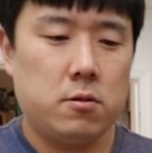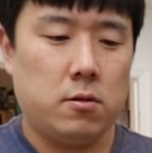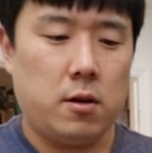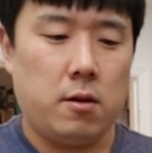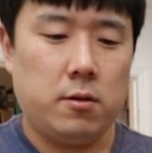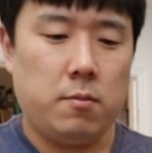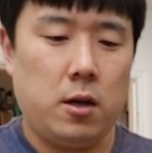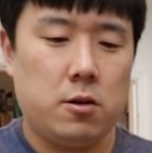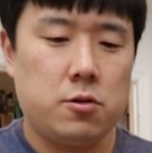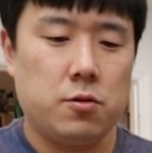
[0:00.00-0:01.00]
so I want to
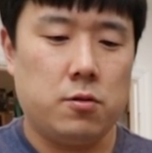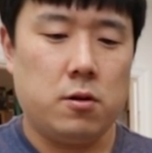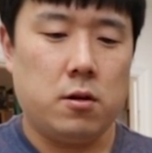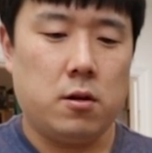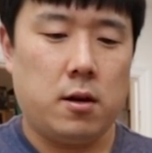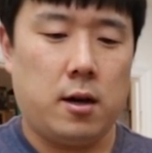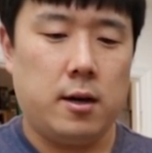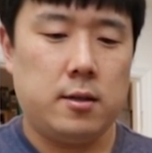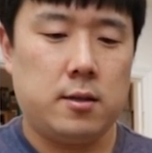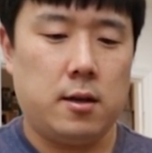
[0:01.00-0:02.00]
make sure
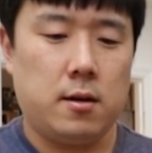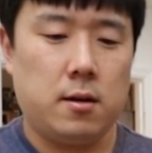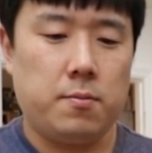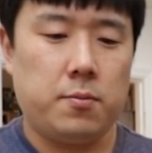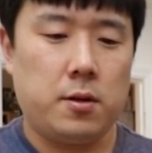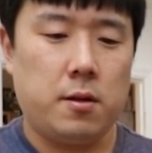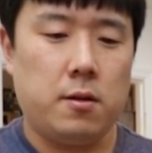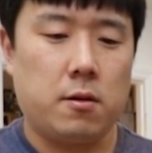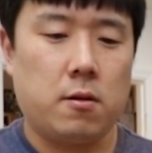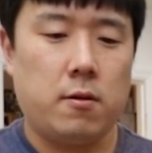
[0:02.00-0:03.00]
I set up the